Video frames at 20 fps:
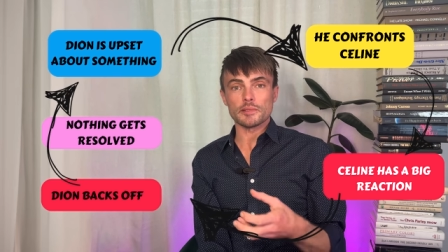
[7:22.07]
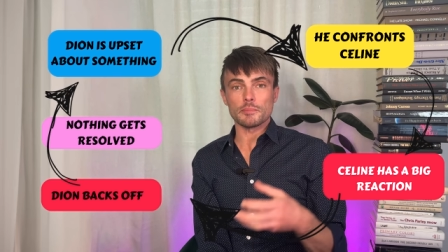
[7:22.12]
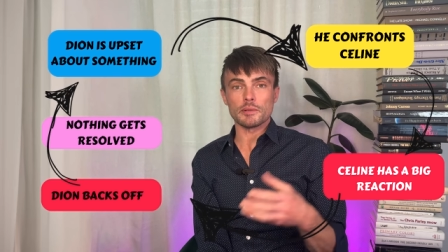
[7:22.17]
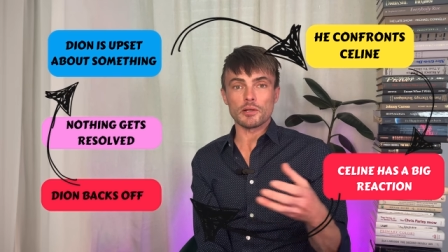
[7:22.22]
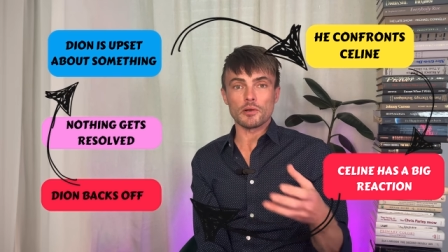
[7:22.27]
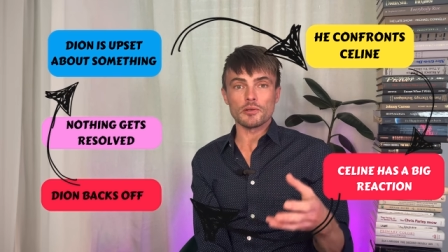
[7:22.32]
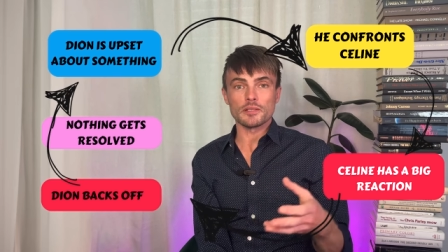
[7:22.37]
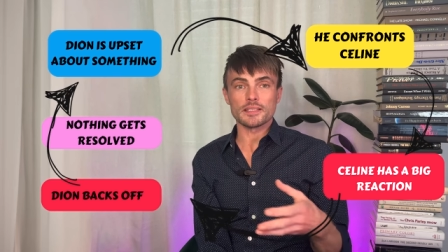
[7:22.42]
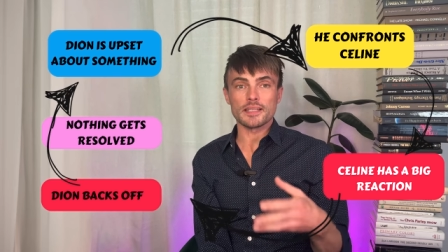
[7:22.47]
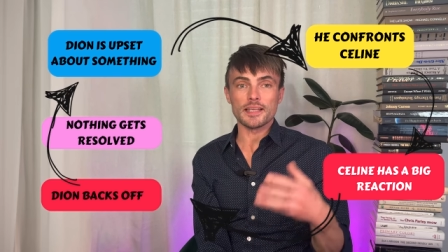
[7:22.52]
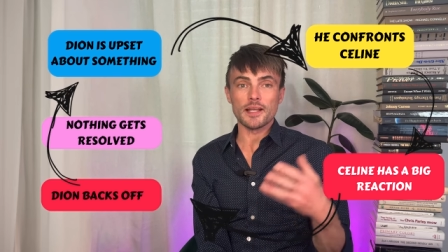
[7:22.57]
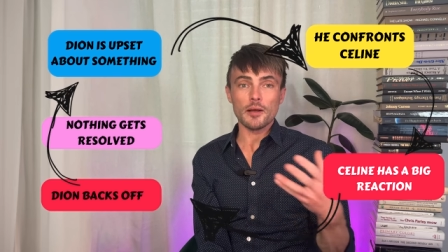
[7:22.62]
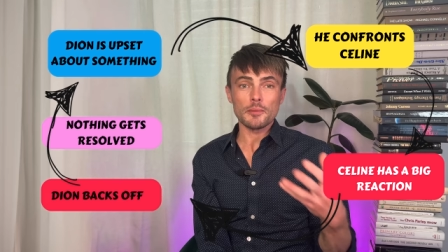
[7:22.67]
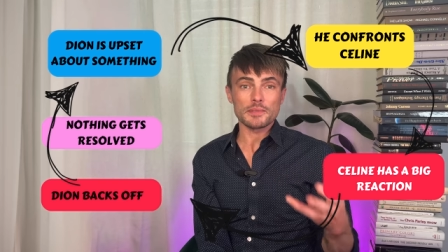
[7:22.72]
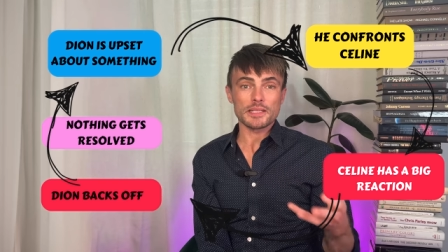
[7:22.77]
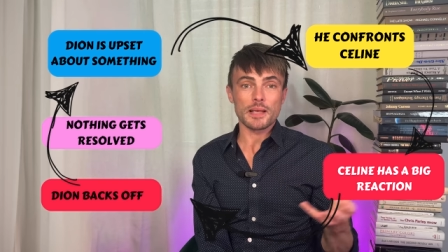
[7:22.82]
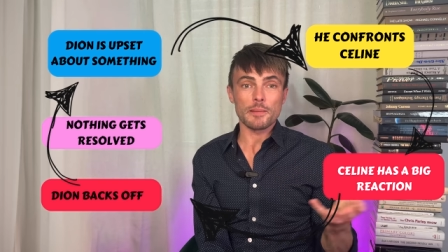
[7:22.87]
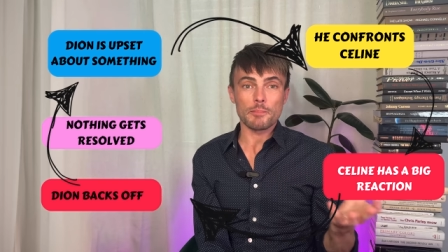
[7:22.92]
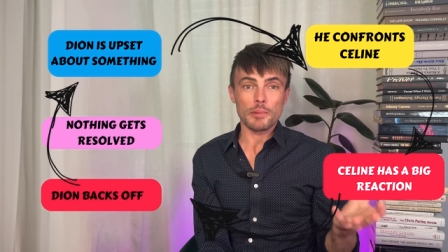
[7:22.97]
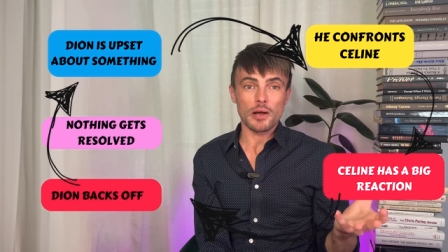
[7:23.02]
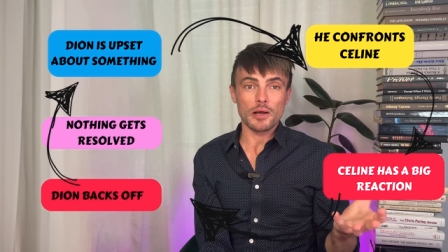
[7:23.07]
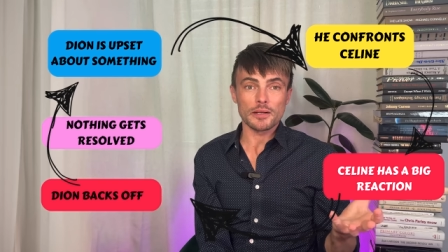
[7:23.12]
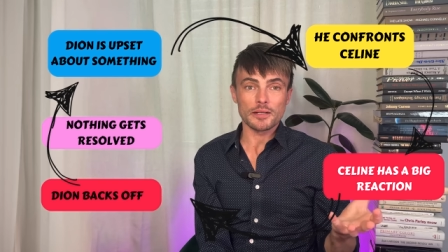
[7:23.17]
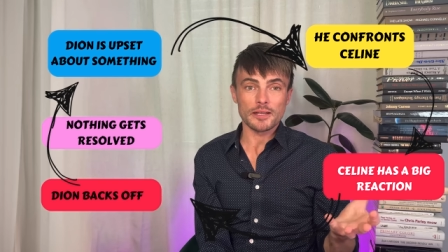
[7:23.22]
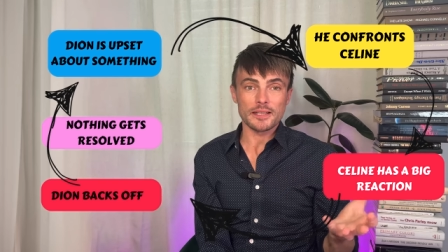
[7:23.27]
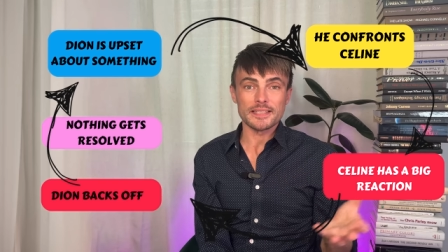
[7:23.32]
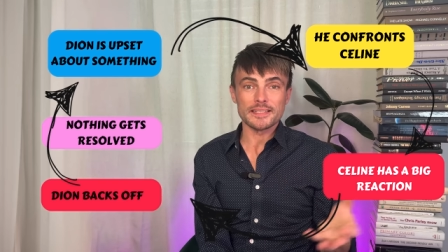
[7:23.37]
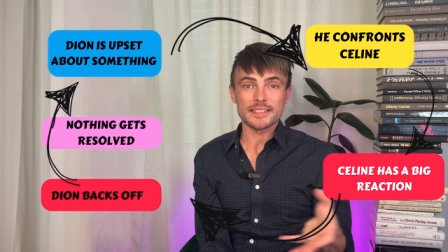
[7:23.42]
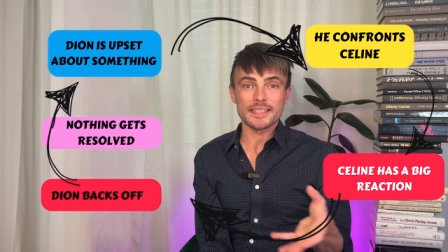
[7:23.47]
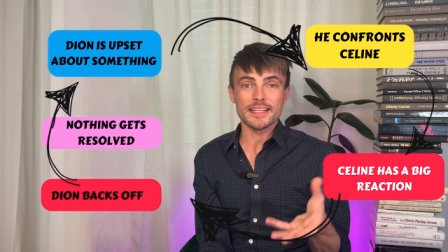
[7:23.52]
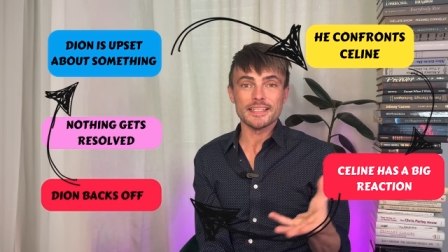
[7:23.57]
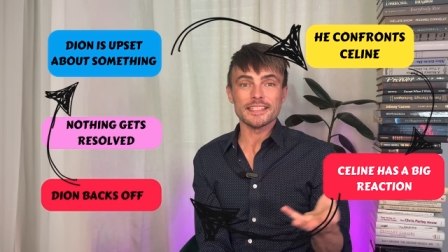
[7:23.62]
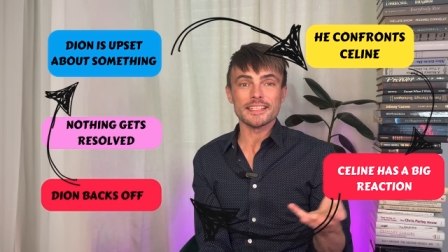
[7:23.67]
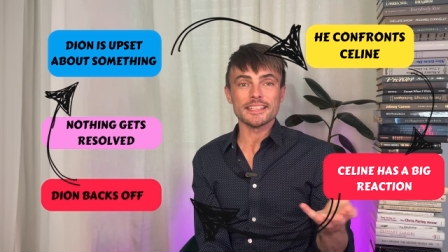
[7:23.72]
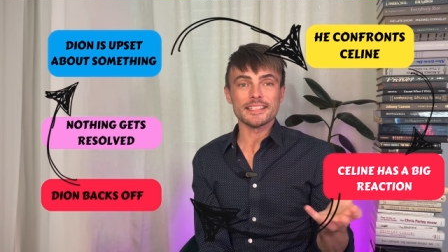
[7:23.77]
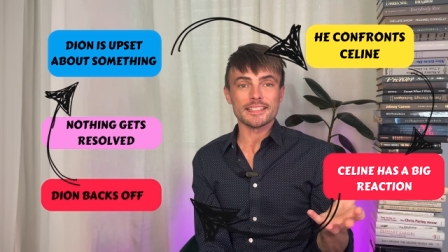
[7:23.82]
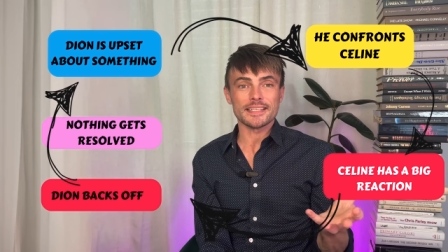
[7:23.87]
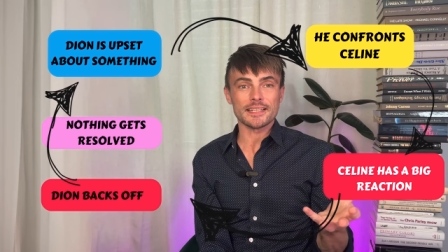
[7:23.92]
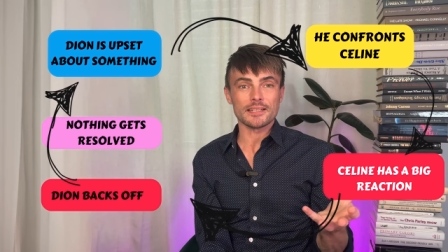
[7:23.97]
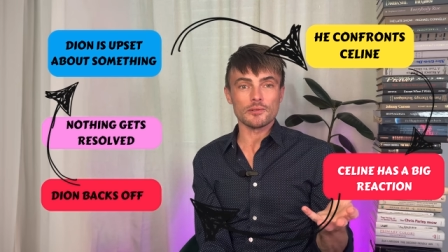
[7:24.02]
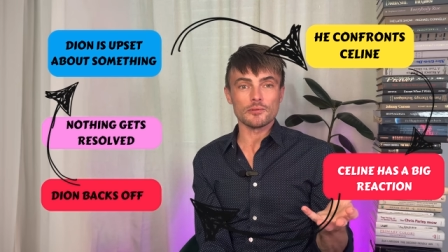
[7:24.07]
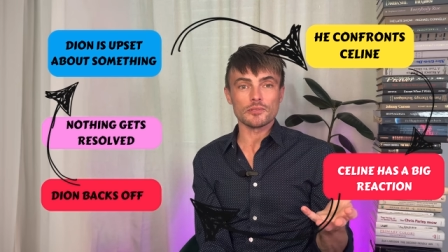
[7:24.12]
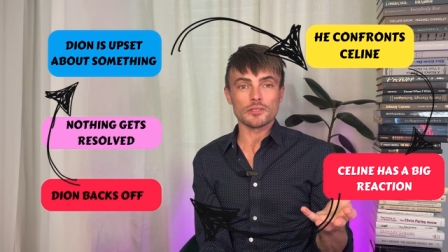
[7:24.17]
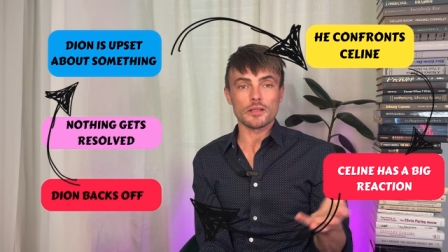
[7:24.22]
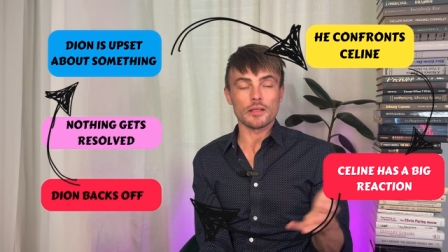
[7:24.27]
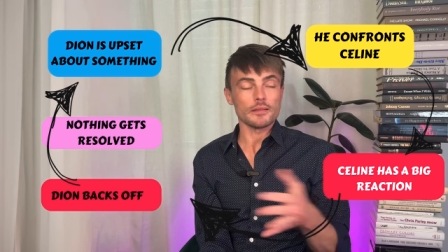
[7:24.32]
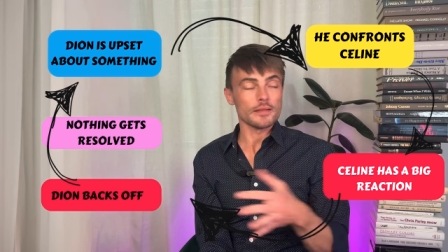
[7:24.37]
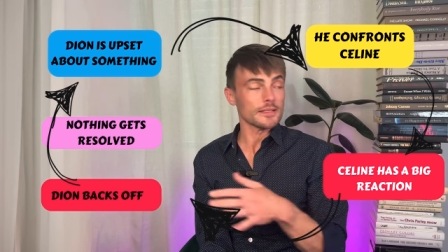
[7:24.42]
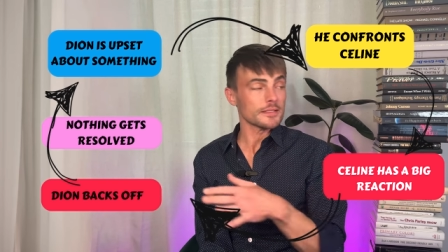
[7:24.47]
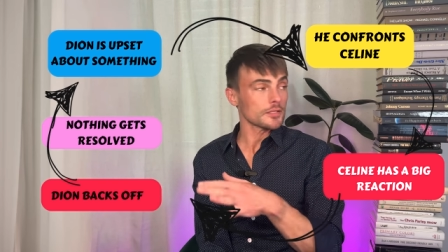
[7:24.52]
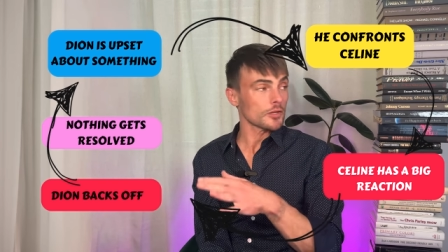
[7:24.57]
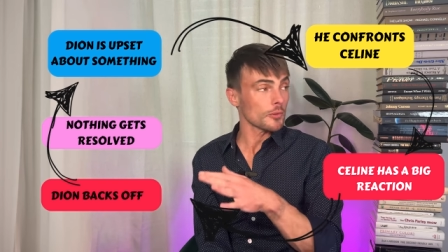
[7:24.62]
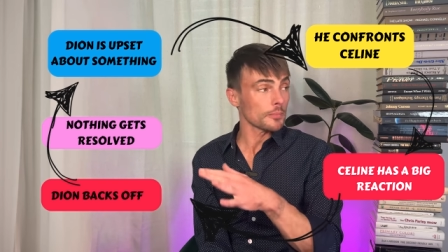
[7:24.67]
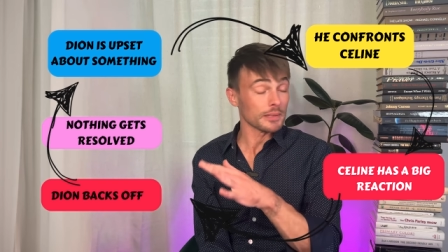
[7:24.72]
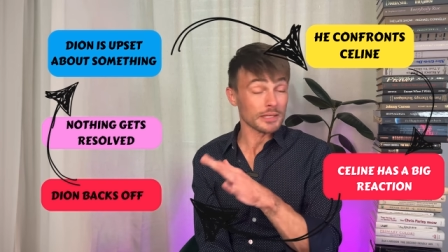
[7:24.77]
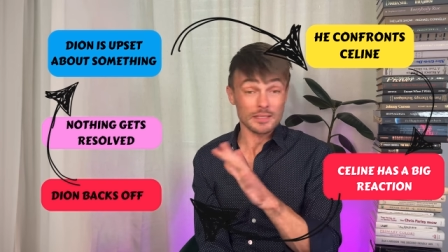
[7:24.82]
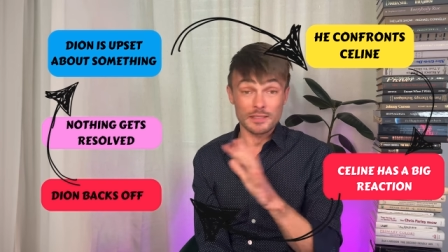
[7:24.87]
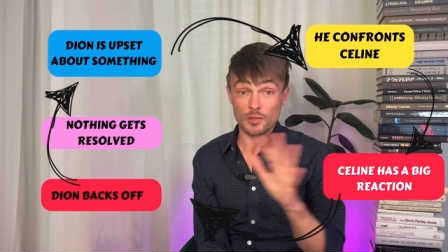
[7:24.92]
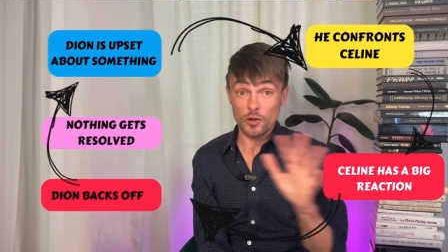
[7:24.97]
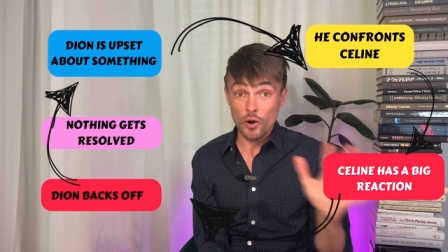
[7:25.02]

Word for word: because the upset partner is sending signals that this topic is